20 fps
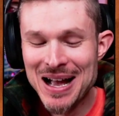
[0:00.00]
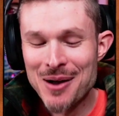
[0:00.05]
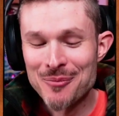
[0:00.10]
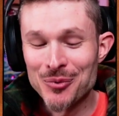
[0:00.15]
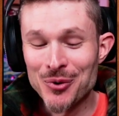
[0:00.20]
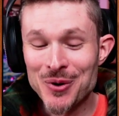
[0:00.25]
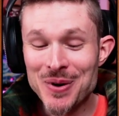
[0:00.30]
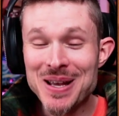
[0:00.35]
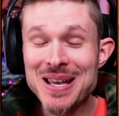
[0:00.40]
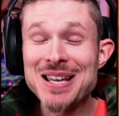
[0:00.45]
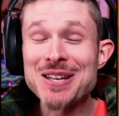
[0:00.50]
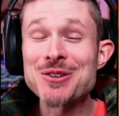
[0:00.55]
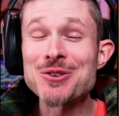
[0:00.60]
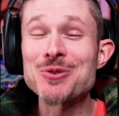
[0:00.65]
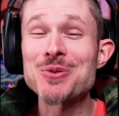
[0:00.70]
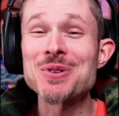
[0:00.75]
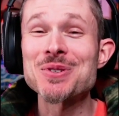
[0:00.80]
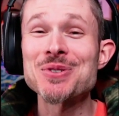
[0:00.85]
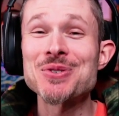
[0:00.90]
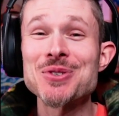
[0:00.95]
Pretty
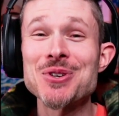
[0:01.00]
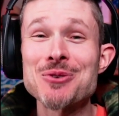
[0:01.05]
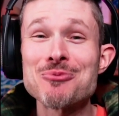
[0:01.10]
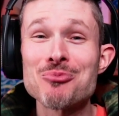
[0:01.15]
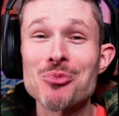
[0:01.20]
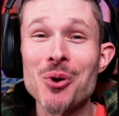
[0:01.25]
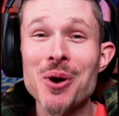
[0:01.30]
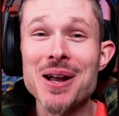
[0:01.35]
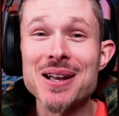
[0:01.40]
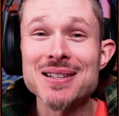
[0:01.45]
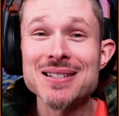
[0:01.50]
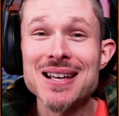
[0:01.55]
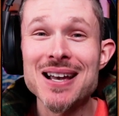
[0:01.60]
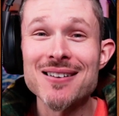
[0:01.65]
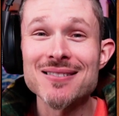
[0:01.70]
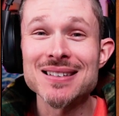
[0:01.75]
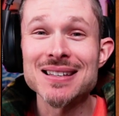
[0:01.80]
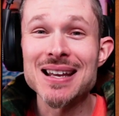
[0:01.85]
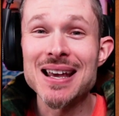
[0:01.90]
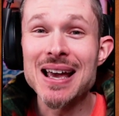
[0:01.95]
interesting
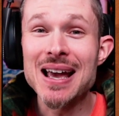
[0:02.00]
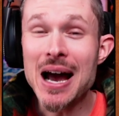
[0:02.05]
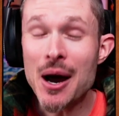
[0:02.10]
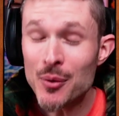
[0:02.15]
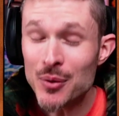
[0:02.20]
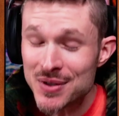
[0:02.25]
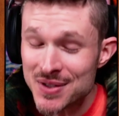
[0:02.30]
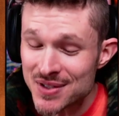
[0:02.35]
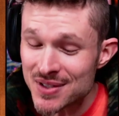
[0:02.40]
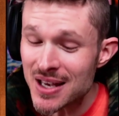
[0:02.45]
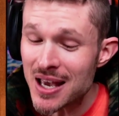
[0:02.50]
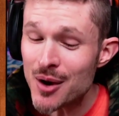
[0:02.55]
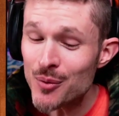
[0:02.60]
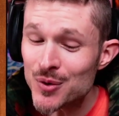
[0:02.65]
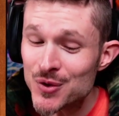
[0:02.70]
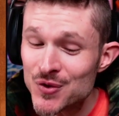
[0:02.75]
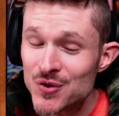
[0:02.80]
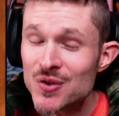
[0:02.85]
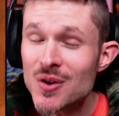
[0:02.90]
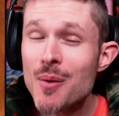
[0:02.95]
breakdown today. I would say it
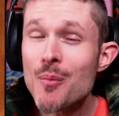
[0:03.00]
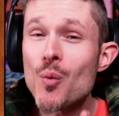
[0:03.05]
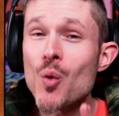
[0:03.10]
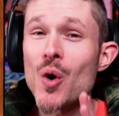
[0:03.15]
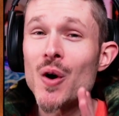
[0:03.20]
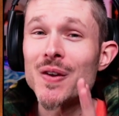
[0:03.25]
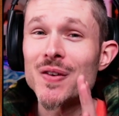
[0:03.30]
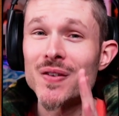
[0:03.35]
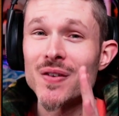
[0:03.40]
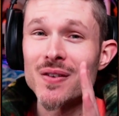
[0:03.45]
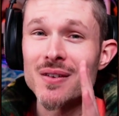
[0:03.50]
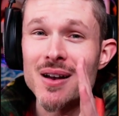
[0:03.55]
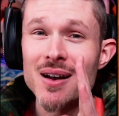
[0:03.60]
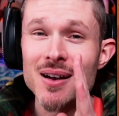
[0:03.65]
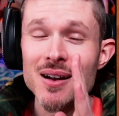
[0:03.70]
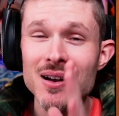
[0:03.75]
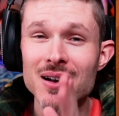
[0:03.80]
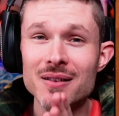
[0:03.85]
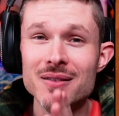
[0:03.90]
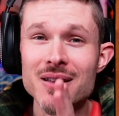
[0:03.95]
was somewhat
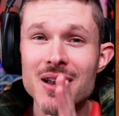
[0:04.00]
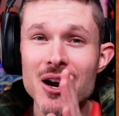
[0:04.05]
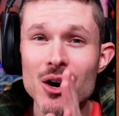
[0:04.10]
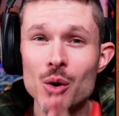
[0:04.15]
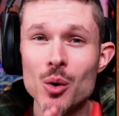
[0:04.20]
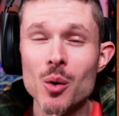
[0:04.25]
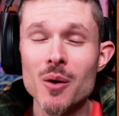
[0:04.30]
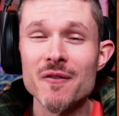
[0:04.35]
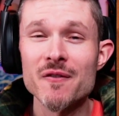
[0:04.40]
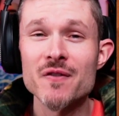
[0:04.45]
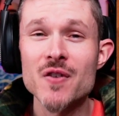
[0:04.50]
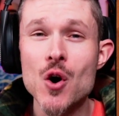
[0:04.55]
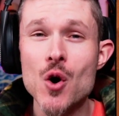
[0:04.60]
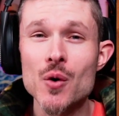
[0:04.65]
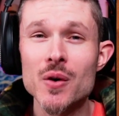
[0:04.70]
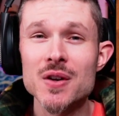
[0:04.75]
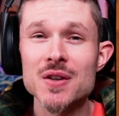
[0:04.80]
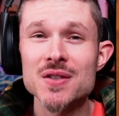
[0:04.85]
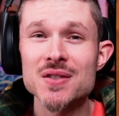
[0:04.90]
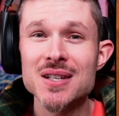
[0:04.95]
narrow of
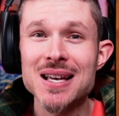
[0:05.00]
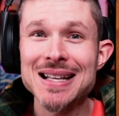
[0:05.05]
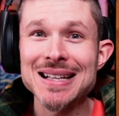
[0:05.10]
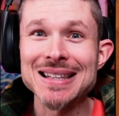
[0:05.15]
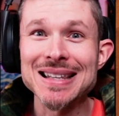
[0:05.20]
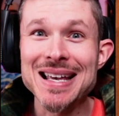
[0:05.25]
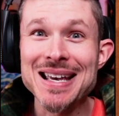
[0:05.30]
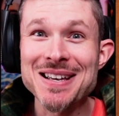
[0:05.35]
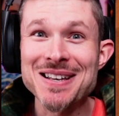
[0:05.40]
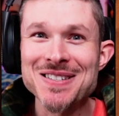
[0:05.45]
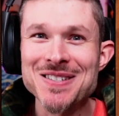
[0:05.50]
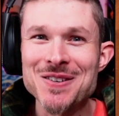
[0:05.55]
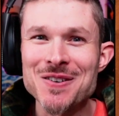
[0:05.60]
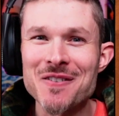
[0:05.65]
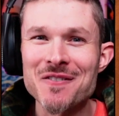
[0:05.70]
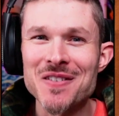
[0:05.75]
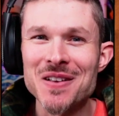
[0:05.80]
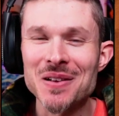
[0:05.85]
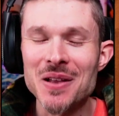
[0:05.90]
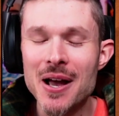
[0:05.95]
focus, kind of laser,
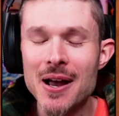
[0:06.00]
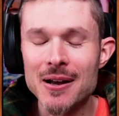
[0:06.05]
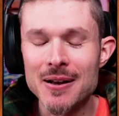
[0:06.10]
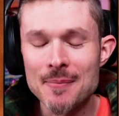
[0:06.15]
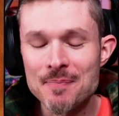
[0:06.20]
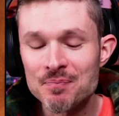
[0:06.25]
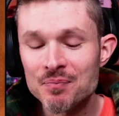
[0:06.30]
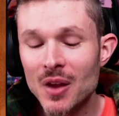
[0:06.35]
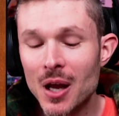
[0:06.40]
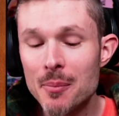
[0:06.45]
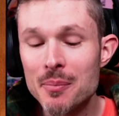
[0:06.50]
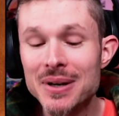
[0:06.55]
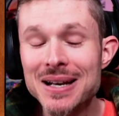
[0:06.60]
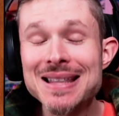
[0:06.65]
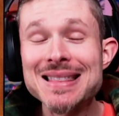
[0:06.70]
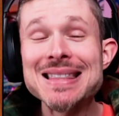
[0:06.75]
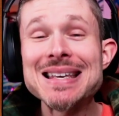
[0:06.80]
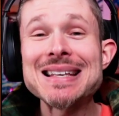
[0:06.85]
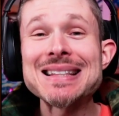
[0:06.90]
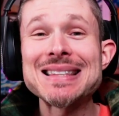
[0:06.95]
if you like. But I
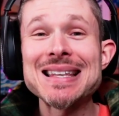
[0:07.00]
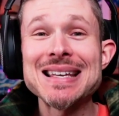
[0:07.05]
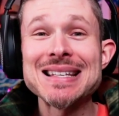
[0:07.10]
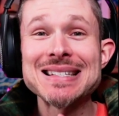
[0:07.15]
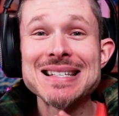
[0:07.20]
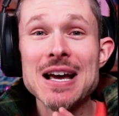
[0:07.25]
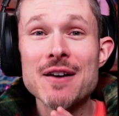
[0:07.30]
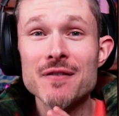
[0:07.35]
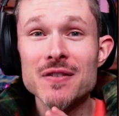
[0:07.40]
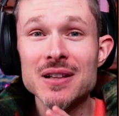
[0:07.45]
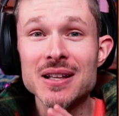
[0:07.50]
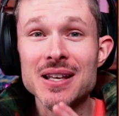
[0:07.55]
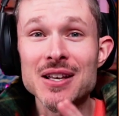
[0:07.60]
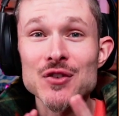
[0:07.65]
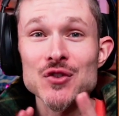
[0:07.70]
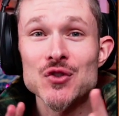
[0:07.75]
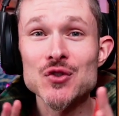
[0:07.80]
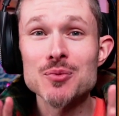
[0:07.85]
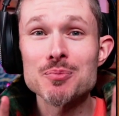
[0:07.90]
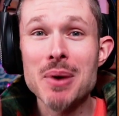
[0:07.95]
think they definitely
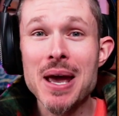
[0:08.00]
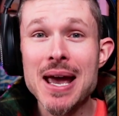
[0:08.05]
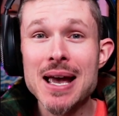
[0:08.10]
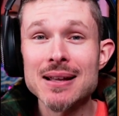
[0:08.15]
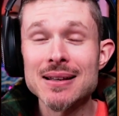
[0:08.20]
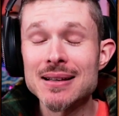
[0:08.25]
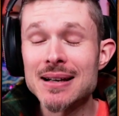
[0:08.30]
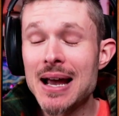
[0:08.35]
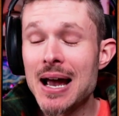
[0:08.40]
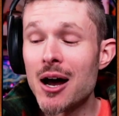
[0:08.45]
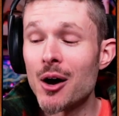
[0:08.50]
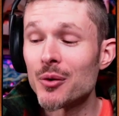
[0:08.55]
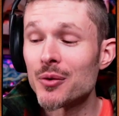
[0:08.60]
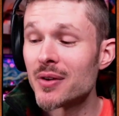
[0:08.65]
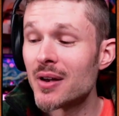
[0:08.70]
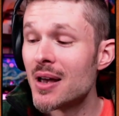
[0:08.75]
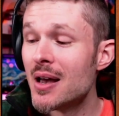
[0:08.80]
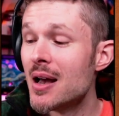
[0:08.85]
expanded out